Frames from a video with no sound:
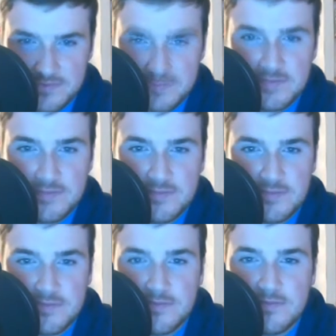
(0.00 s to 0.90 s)

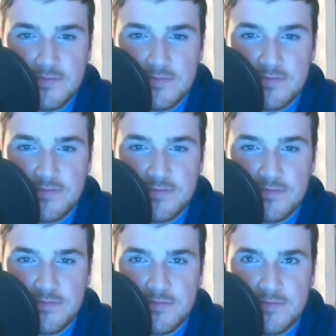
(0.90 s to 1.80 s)

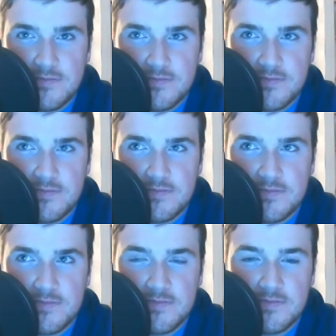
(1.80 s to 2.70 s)

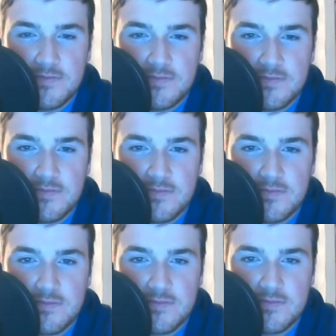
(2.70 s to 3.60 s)

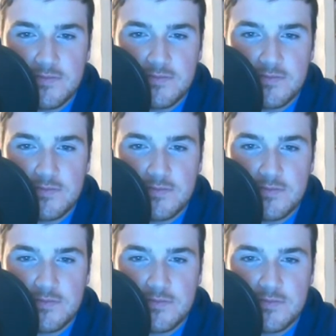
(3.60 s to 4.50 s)

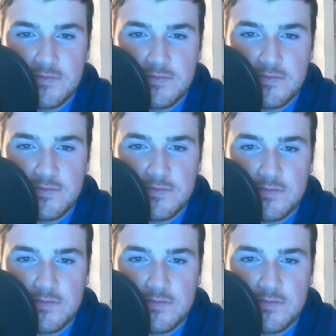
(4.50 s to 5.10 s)
This person isn't speaking.